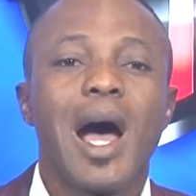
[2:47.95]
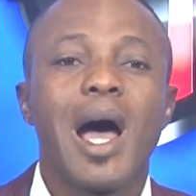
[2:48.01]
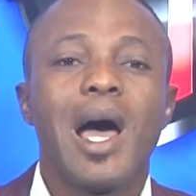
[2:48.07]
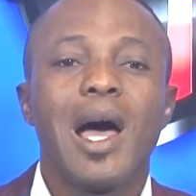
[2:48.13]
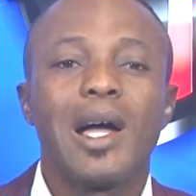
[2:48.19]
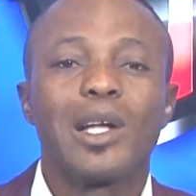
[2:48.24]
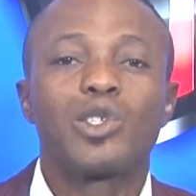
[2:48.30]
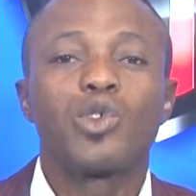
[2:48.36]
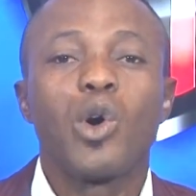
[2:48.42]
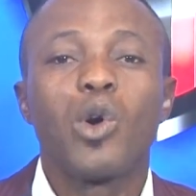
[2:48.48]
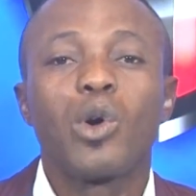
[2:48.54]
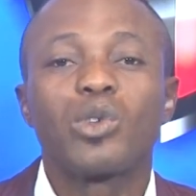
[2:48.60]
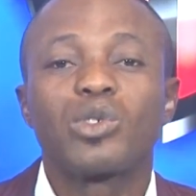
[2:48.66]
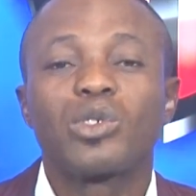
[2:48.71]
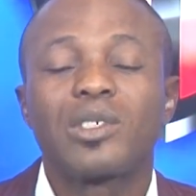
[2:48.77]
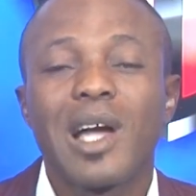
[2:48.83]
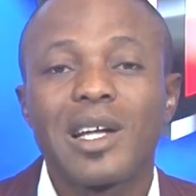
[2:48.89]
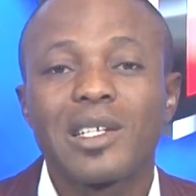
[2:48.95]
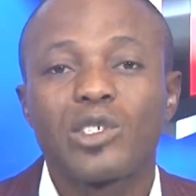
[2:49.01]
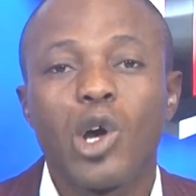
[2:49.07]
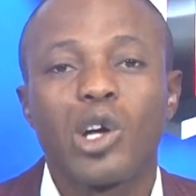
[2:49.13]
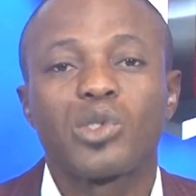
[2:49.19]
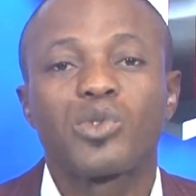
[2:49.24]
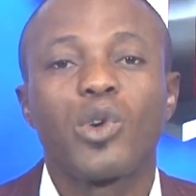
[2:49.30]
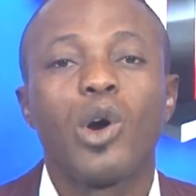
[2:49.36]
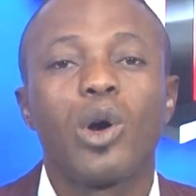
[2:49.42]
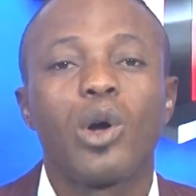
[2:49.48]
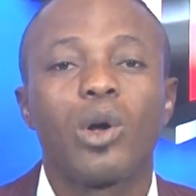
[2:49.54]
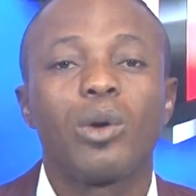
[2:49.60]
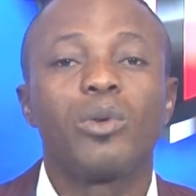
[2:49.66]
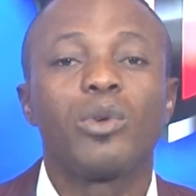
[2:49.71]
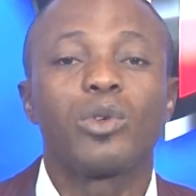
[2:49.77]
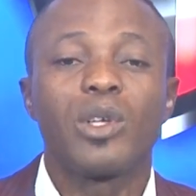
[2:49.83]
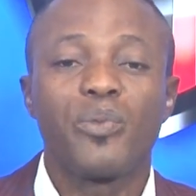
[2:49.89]
To get us,
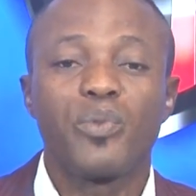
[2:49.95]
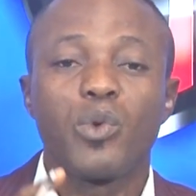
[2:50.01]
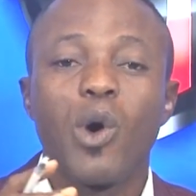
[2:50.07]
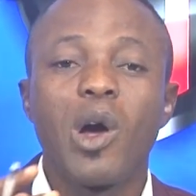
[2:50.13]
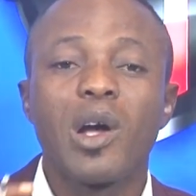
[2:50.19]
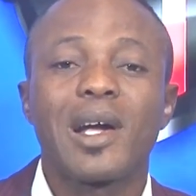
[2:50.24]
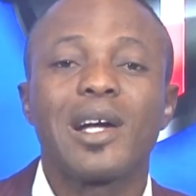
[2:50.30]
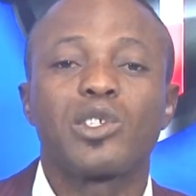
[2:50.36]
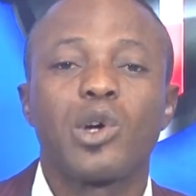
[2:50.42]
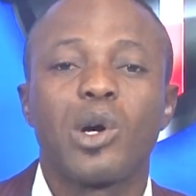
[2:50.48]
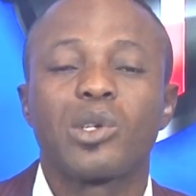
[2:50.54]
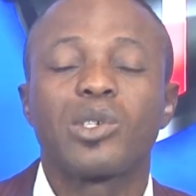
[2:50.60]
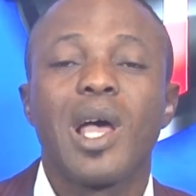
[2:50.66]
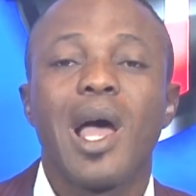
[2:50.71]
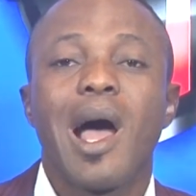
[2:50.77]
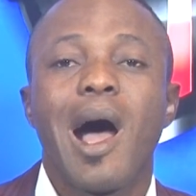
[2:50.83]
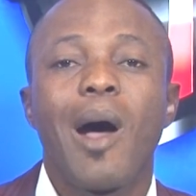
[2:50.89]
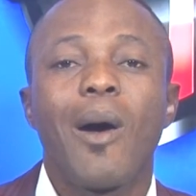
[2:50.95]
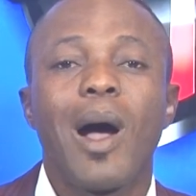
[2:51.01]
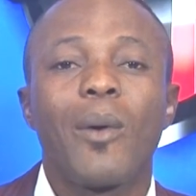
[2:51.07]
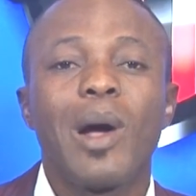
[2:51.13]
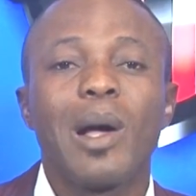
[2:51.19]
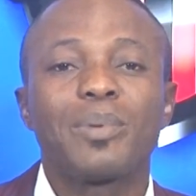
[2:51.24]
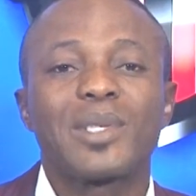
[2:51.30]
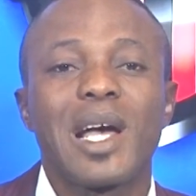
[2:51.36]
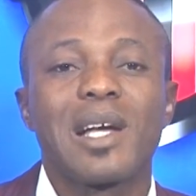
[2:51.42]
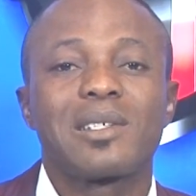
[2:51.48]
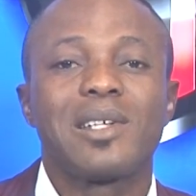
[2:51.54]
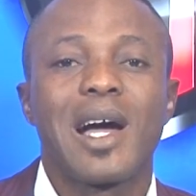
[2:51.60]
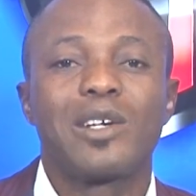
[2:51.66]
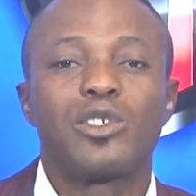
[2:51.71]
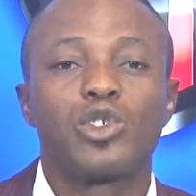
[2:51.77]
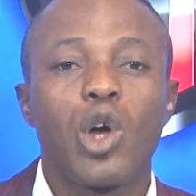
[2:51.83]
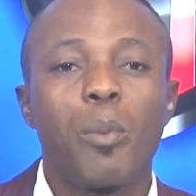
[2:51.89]
or if you want to get us, our website
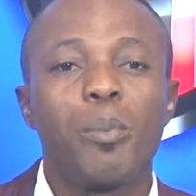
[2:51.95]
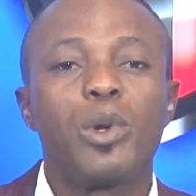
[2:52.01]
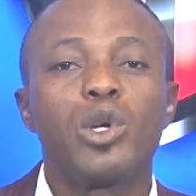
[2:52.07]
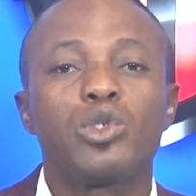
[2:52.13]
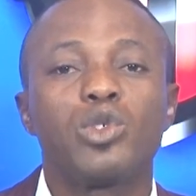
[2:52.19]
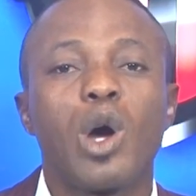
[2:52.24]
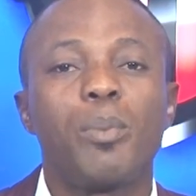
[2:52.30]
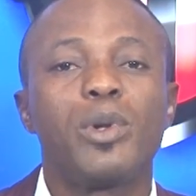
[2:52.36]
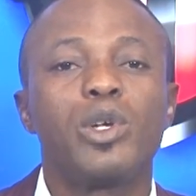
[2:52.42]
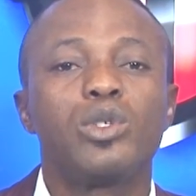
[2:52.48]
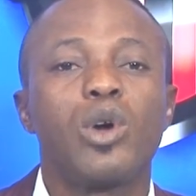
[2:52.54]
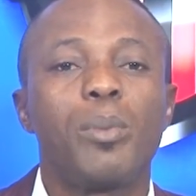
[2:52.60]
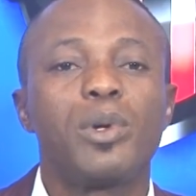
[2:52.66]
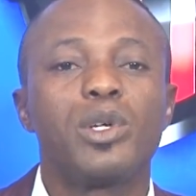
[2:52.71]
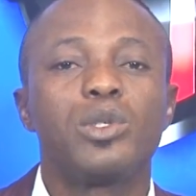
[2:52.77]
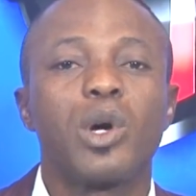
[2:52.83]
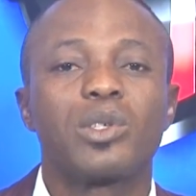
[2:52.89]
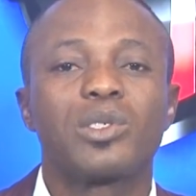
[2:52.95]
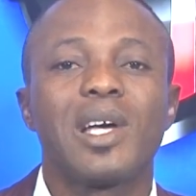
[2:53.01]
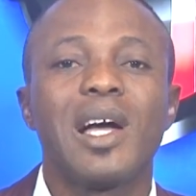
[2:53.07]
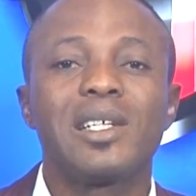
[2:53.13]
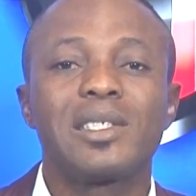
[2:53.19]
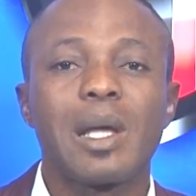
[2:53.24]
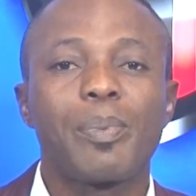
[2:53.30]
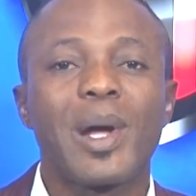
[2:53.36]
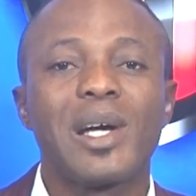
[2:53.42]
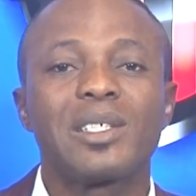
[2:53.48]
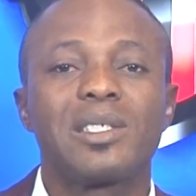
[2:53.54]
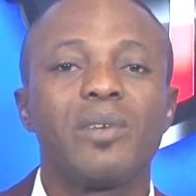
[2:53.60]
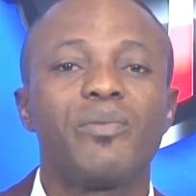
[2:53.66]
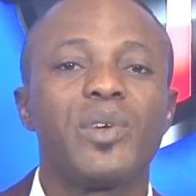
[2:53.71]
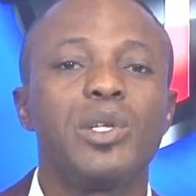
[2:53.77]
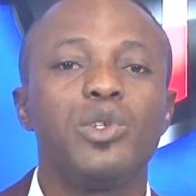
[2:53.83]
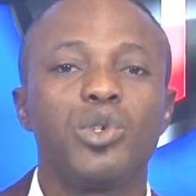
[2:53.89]
now,
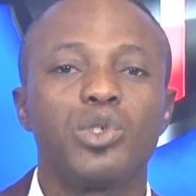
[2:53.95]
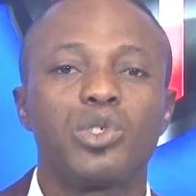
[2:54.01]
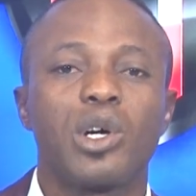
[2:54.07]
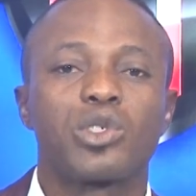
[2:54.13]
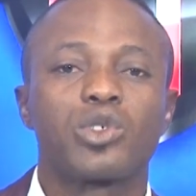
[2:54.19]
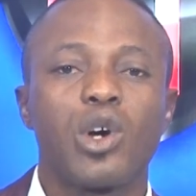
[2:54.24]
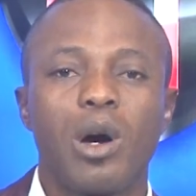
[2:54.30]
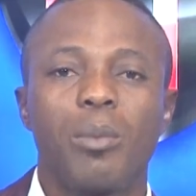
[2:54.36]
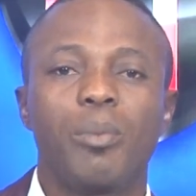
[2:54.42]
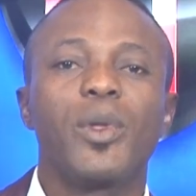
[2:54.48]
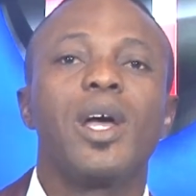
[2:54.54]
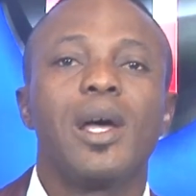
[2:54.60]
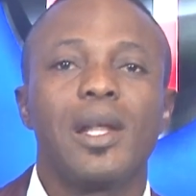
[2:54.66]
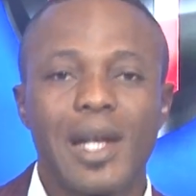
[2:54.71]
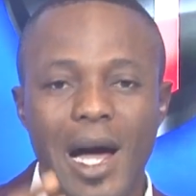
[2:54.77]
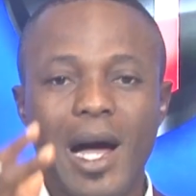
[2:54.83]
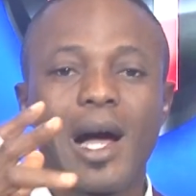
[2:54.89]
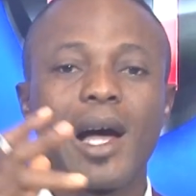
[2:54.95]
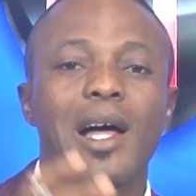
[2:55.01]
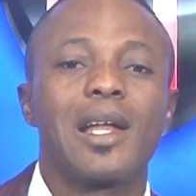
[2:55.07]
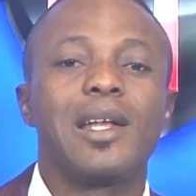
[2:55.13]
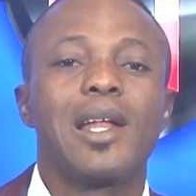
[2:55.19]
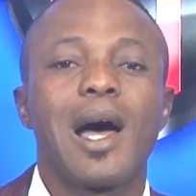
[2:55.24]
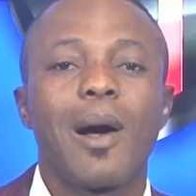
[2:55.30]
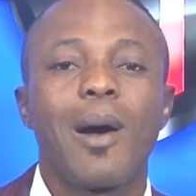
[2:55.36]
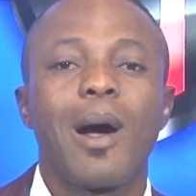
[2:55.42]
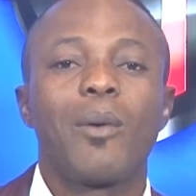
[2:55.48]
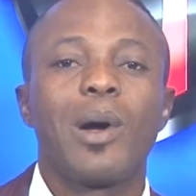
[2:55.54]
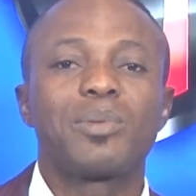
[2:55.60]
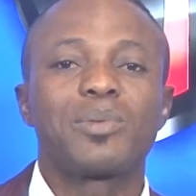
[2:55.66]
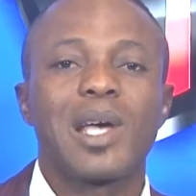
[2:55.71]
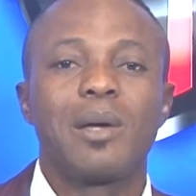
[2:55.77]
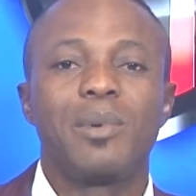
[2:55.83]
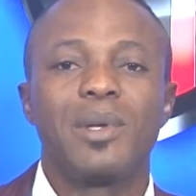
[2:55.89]
www.enterprisetvnews.com. Now our
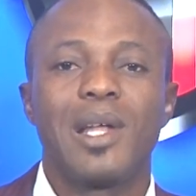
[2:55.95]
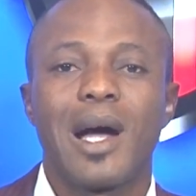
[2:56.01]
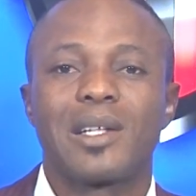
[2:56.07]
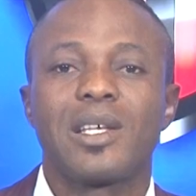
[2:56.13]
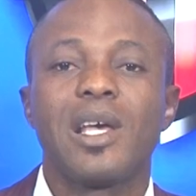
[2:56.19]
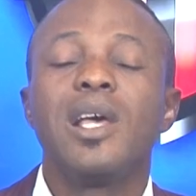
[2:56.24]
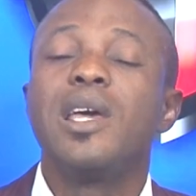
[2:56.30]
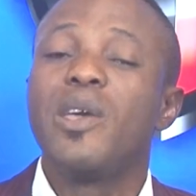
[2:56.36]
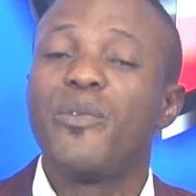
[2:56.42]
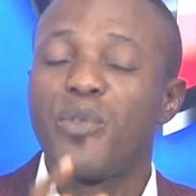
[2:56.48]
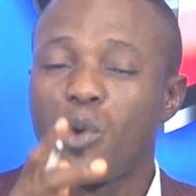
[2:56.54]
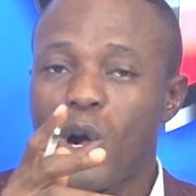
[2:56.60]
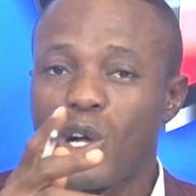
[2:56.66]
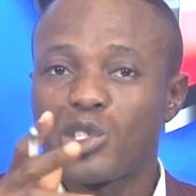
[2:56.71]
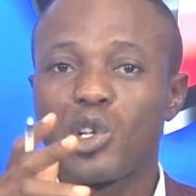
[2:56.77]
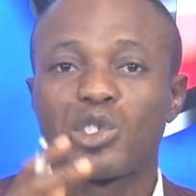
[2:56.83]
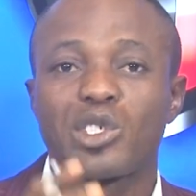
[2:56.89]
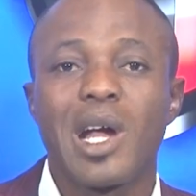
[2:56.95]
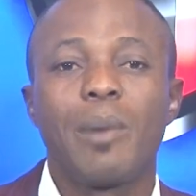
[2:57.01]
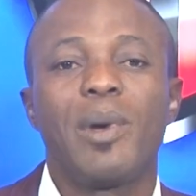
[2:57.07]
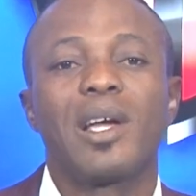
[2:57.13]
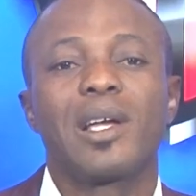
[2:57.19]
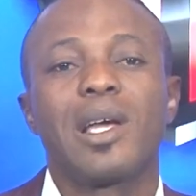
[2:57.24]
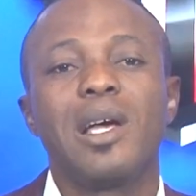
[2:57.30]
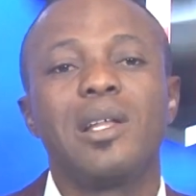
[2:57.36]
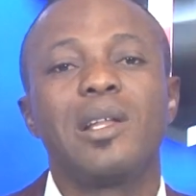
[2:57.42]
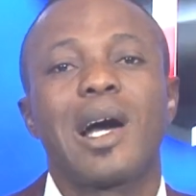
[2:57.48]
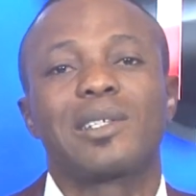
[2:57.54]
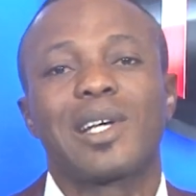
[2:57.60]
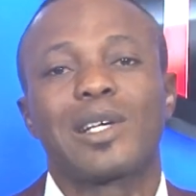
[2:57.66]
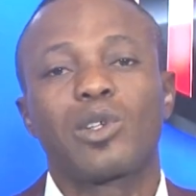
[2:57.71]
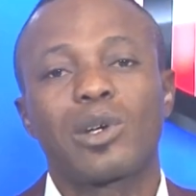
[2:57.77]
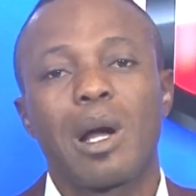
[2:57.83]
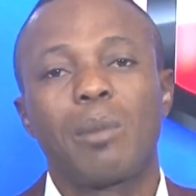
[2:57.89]
website be that. If you want to subscribe again,
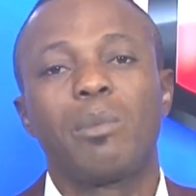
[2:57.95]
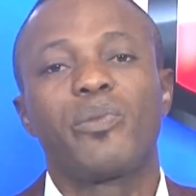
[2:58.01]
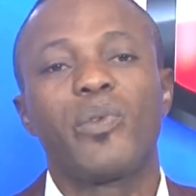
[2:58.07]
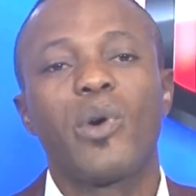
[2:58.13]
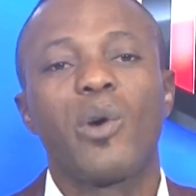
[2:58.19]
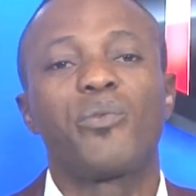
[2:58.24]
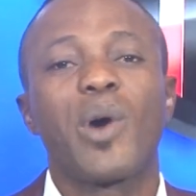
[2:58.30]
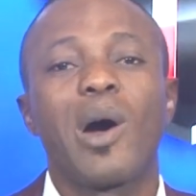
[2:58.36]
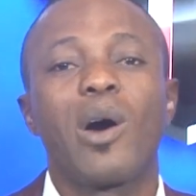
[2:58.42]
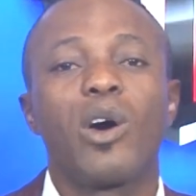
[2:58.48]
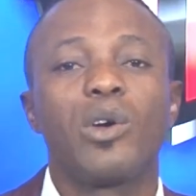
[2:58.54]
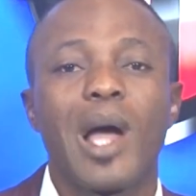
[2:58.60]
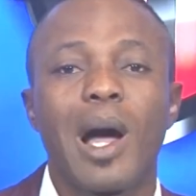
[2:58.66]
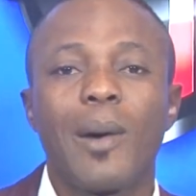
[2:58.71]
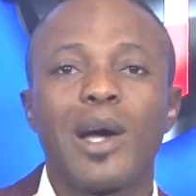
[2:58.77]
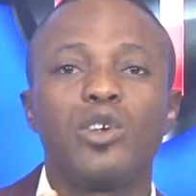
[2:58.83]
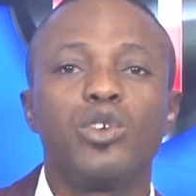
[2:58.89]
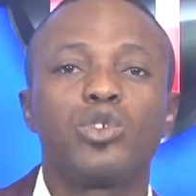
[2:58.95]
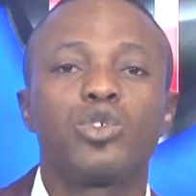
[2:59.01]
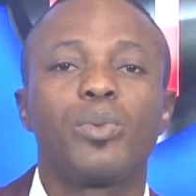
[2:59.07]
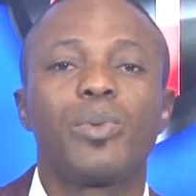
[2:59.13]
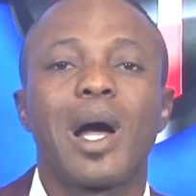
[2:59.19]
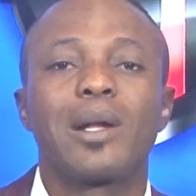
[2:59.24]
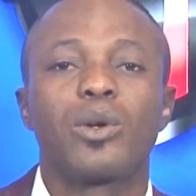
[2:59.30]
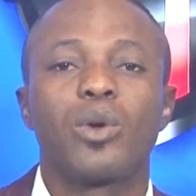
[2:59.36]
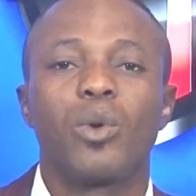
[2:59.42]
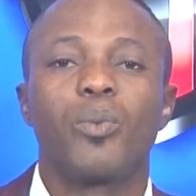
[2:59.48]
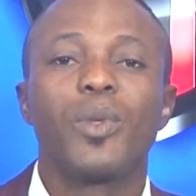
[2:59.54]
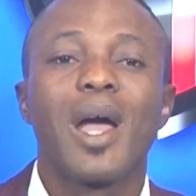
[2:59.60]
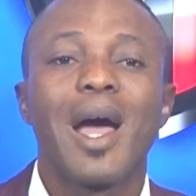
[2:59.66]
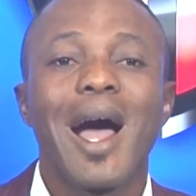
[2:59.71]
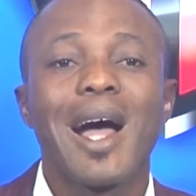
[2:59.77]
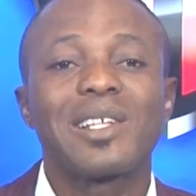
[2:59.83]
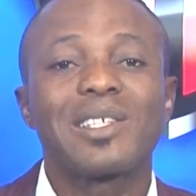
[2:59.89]
as I talked before, for our YouTube handle,
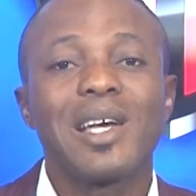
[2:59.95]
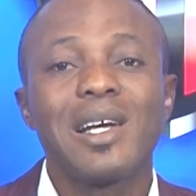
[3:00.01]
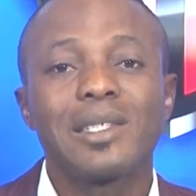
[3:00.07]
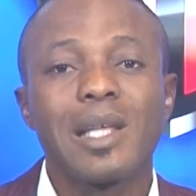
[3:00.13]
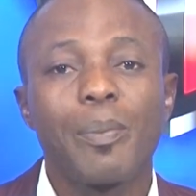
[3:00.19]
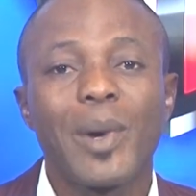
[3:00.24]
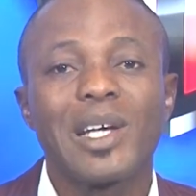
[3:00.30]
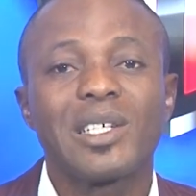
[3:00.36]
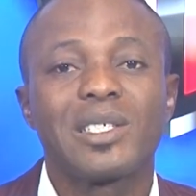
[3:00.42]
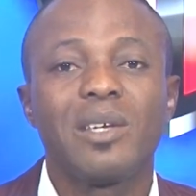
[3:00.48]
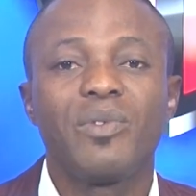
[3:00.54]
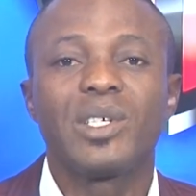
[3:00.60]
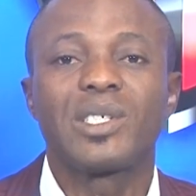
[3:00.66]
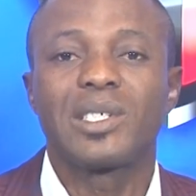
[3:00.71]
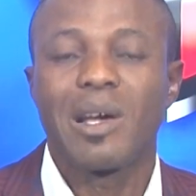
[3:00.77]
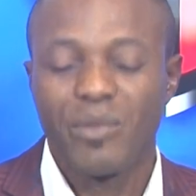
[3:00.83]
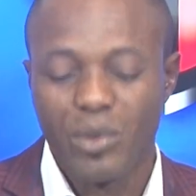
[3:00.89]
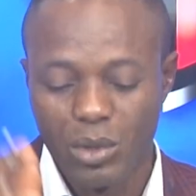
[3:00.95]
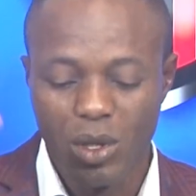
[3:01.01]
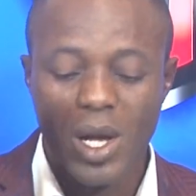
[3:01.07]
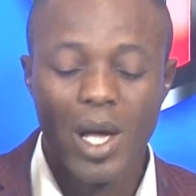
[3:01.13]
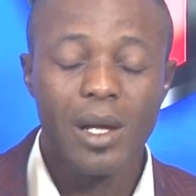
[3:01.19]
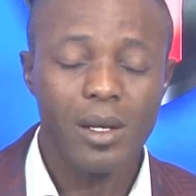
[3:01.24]
at Enterprise TV 7.